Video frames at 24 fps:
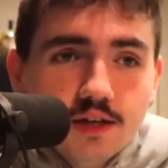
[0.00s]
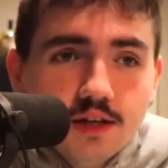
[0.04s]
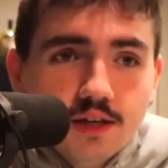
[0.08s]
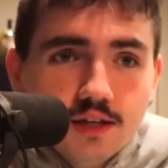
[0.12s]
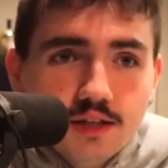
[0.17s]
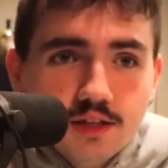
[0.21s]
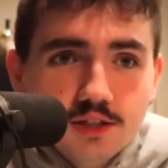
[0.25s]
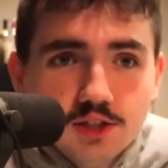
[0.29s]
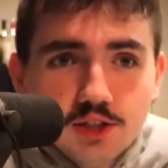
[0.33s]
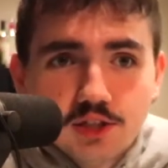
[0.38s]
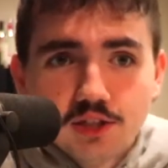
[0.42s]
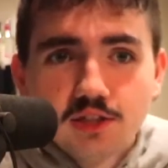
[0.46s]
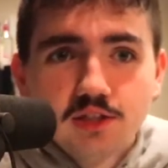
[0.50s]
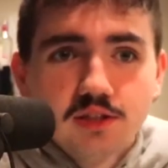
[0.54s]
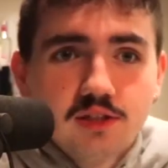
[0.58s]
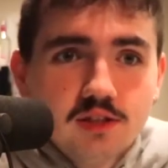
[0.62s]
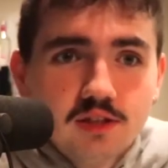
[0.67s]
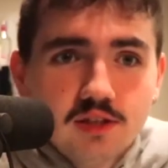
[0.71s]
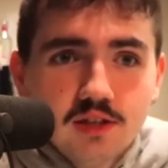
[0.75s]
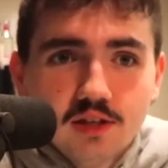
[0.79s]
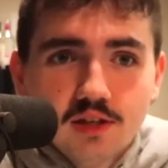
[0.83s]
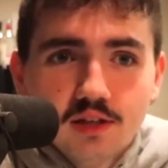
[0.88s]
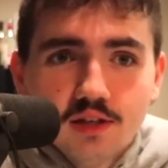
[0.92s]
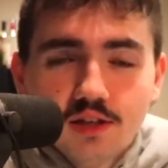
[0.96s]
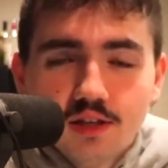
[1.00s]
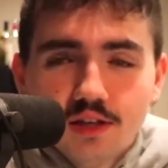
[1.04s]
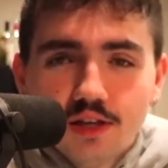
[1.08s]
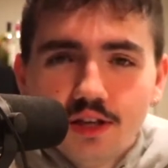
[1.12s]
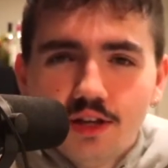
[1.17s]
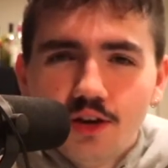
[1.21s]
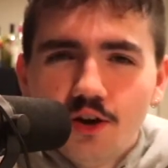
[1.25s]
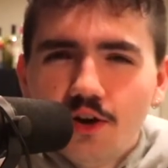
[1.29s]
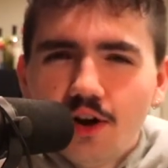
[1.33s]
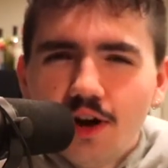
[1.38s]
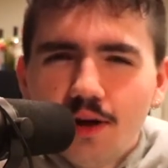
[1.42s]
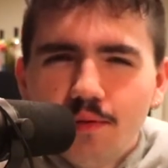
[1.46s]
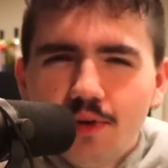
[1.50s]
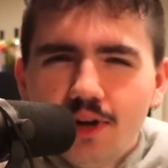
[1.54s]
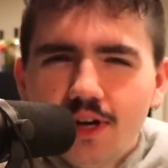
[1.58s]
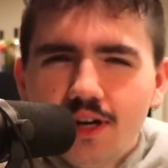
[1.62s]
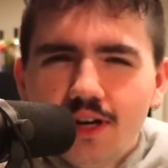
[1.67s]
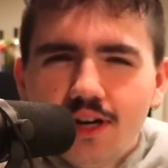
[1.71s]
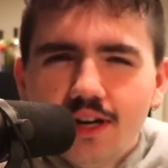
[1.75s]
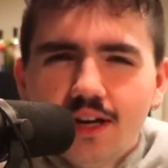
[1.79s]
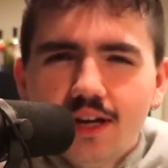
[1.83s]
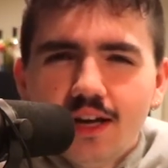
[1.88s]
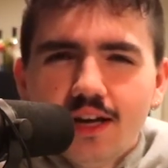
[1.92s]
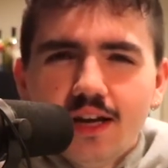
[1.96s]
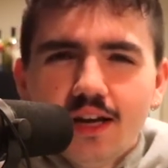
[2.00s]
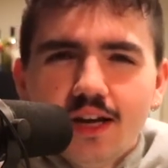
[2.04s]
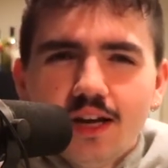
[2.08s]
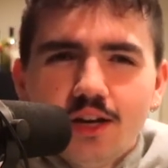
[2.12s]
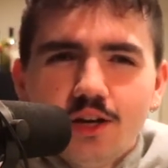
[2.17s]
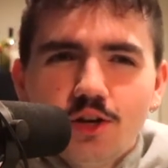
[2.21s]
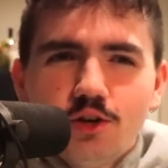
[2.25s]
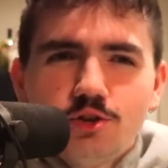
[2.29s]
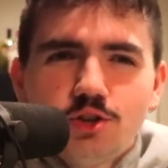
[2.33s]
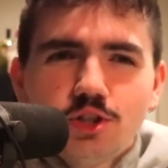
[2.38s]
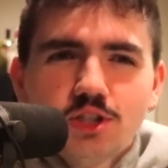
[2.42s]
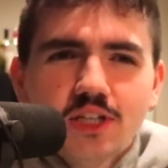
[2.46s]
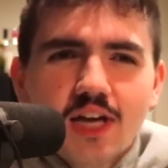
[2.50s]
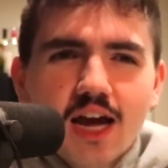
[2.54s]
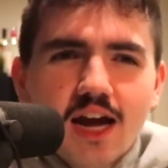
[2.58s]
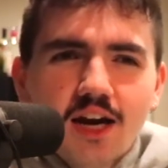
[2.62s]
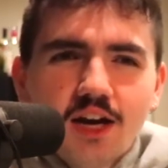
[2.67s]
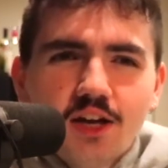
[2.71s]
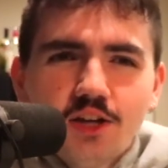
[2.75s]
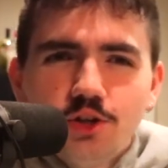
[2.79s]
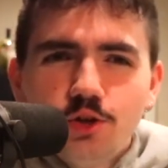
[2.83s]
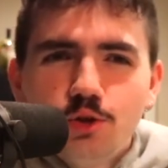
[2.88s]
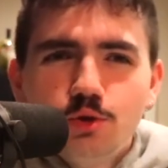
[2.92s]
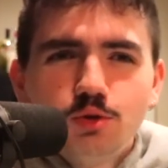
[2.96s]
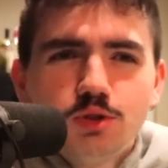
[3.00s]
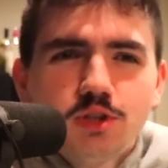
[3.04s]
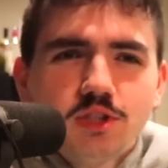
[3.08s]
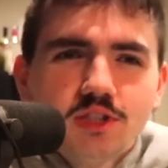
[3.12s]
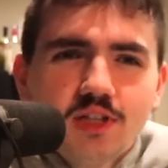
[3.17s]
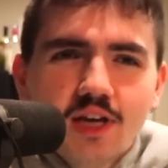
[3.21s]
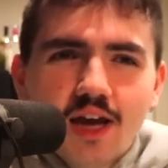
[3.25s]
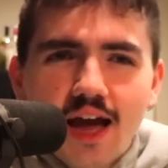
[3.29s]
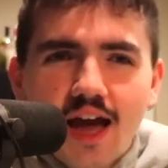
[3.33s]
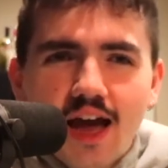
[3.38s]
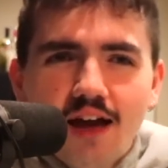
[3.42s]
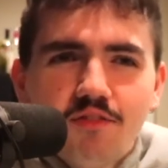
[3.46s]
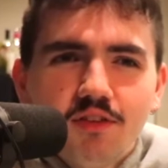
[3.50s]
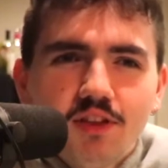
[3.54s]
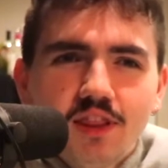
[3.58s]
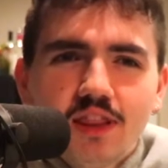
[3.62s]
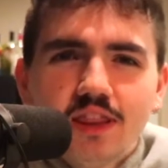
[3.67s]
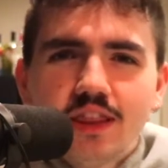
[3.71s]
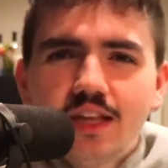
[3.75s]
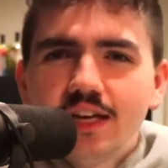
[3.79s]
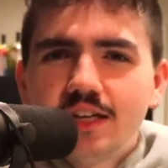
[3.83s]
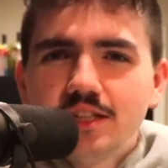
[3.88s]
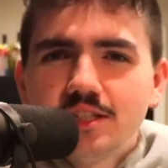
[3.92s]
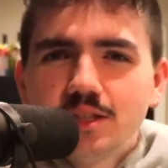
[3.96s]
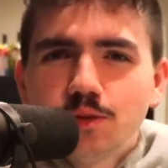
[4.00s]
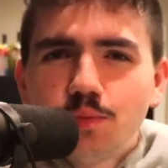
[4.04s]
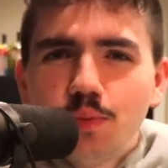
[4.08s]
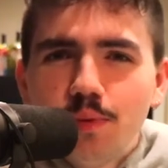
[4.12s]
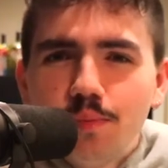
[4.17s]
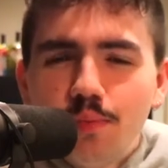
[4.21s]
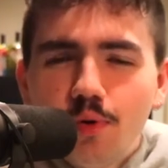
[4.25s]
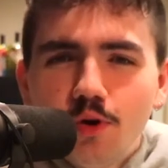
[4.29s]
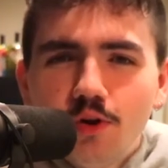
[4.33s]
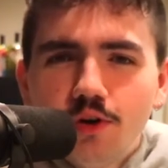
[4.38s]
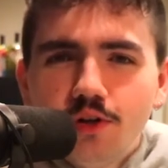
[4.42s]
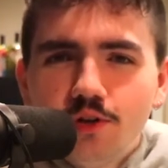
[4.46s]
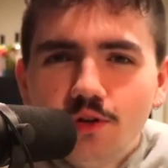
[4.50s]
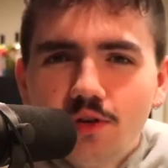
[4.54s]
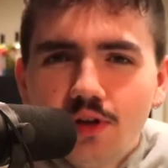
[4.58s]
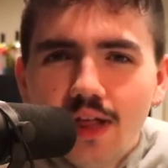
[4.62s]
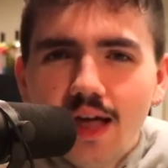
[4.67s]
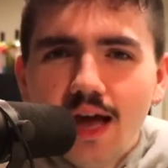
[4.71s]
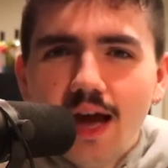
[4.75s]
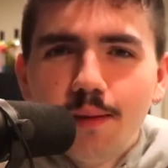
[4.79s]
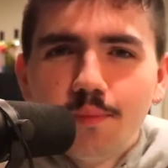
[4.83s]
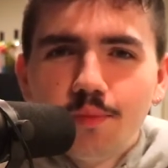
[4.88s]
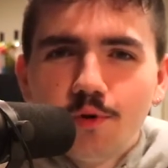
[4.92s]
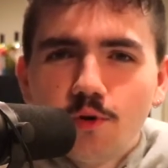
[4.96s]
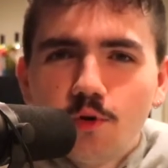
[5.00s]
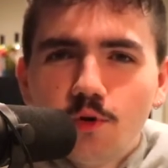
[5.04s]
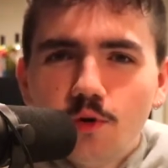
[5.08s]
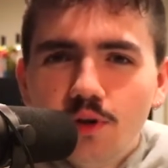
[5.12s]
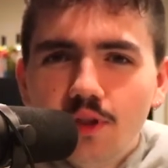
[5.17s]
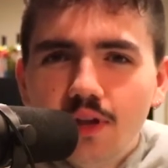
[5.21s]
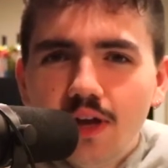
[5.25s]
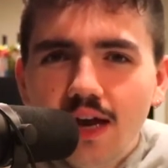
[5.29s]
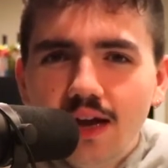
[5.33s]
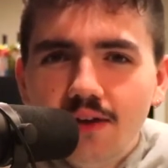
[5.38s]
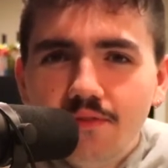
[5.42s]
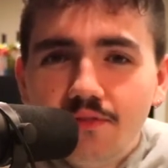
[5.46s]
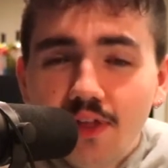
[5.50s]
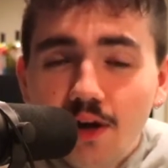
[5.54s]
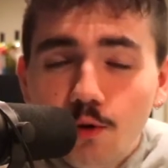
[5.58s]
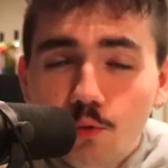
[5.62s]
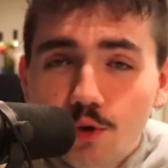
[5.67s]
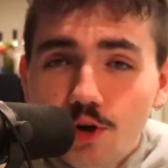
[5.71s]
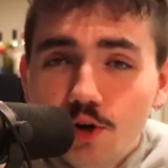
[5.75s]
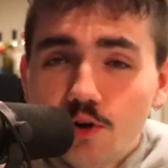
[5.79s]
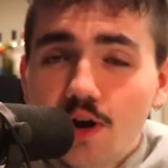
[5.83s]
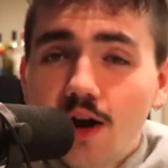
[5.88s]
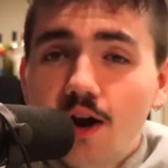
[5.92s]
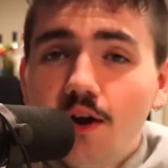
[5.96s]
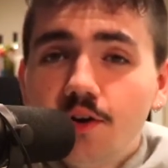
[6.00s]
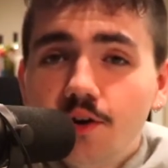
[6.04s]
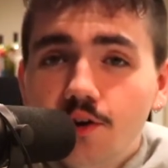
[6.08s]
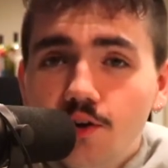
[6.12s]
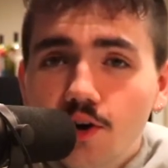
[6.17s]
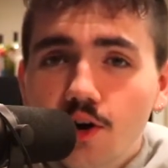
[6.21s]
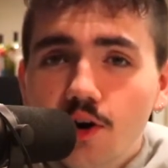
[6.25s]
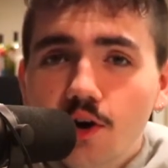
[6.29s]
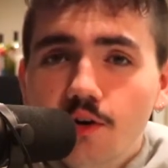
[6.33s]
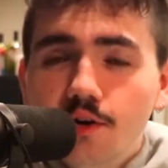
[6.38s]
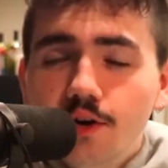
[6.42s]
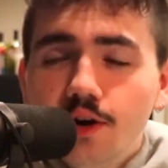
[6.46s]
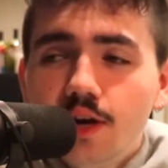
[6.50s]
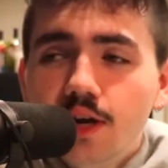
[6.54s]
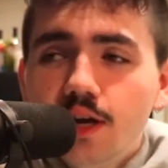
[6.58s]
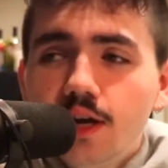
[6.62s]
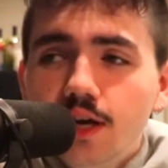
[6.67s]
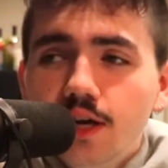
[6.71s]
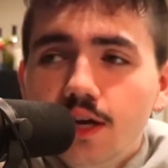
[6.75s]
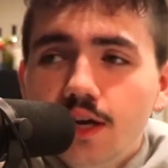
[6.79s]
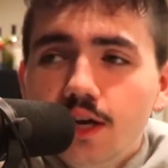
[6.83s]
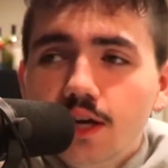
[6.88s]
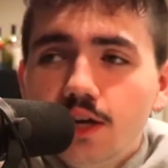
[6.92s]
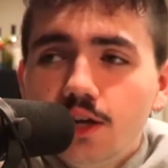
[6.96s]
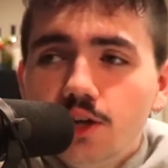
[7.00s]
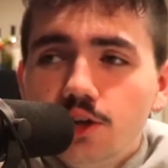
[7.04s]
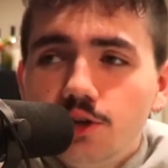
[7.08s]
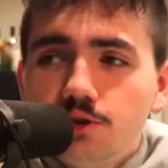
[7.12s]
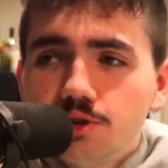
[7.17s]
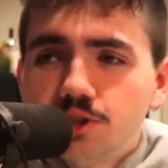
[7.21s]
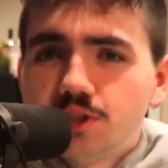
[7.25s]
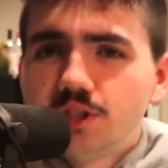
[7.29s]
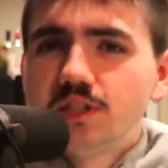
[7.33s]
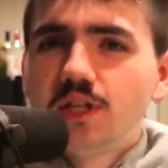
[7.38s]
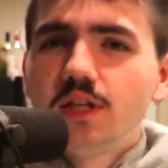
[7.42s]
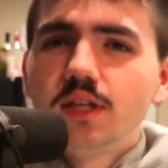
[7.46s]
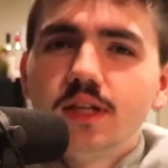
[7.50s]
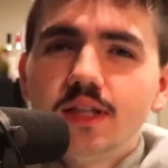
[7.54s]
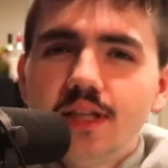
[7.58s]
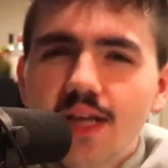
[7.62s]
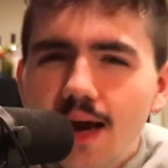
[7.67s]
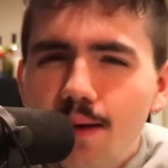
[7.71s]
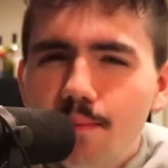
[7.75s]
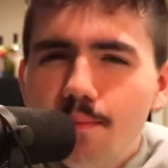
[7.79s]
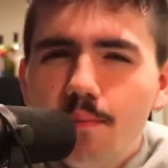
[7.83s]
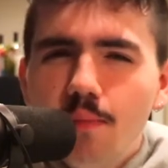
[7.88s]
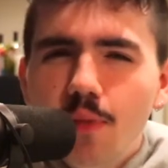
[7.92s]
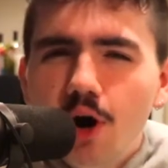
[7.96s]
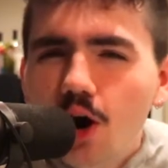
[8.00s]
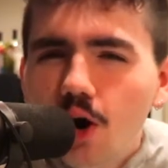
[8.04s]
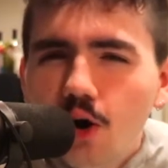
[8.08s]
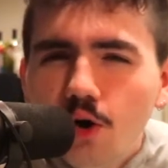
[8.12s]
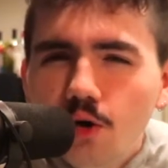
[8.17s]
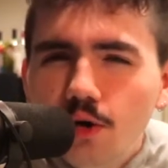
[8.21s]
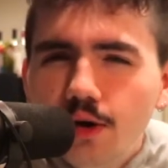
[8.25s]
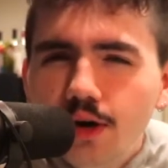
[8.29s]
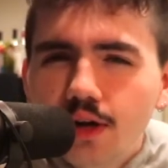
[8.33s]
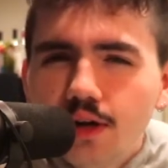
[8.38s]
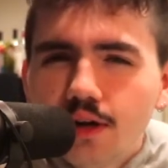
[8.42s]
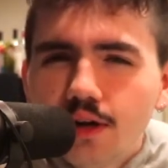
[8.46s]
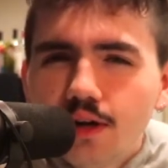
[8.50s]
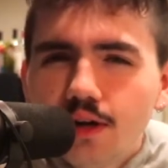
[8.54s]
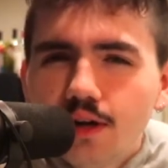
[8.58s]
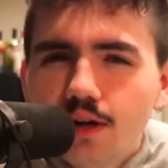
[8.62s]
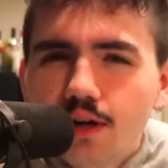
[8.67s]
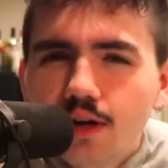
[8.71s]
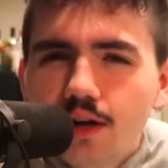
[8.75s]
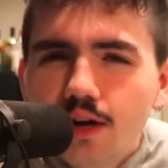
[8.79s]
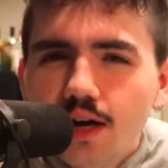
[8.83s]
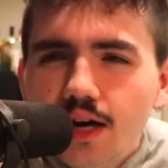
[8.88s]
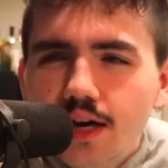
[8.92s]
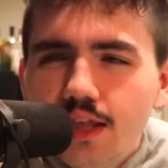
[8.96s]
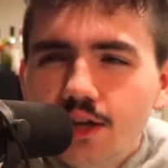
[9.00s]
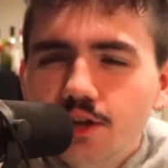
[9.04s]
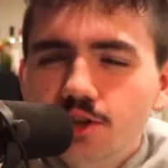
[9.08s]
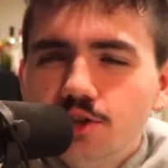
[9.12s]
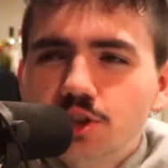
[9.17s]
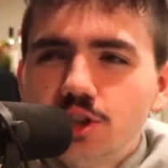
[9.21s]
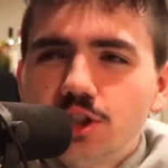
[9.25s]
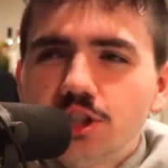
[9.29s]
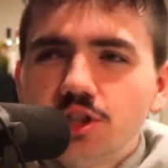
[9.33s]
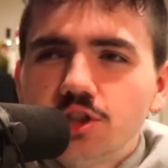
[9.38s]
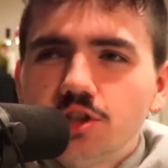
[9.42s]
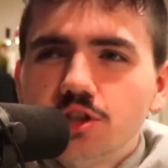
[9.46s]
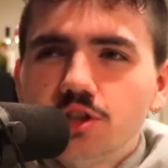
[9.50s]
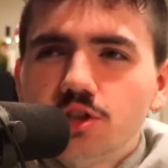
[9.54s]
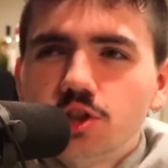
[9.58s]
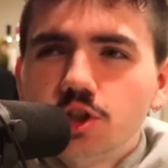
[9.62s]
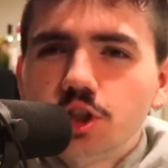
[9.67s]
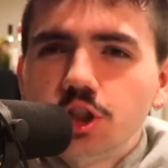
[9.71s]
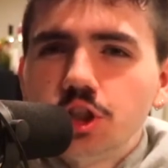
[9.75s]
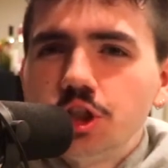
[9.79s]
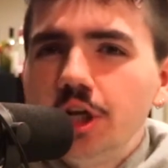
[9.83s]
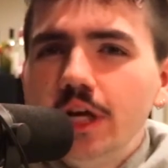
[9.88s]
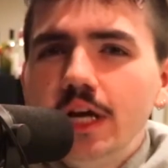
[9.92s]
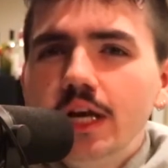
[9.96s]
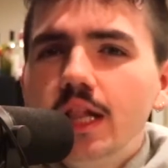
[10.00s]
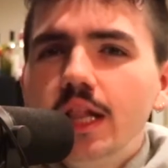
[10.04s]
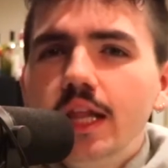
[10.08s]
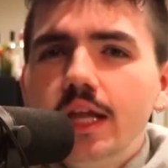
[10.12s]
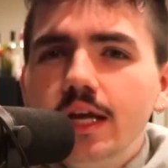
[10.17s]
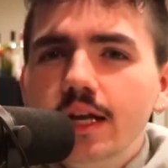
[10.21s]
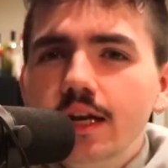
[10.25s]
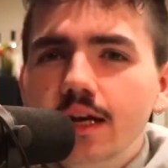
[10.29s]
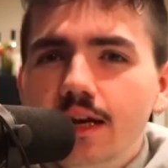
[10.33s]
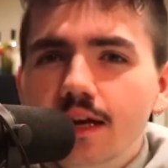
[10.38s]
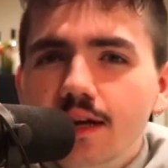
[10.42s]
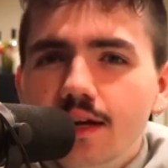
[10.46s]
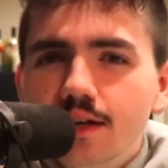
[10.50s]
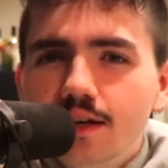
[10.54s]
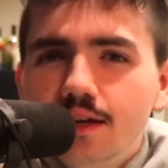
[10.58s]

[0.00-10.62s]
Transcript: You just, you know what I mean? You're just kind of used to having things be put in your lap your whole life that when you're out on your own, you're still in that mode and then you're just chilling.